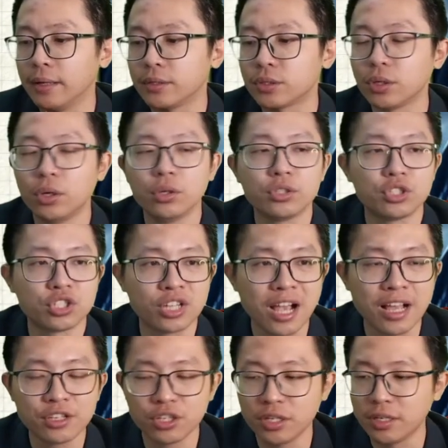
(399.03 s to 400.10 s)
So
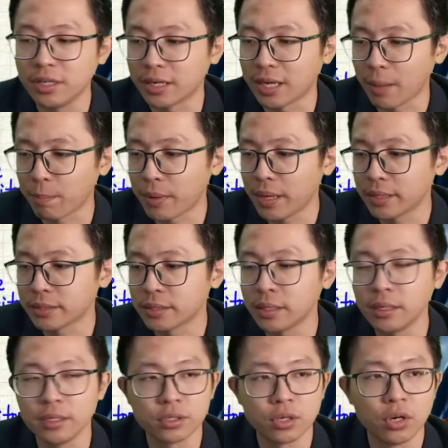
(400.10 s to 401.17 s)
charge in the capacitor
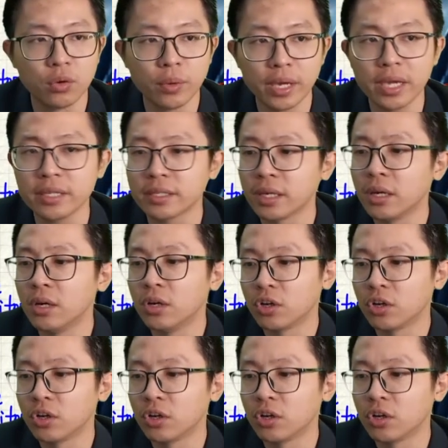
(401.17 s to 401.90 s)
is always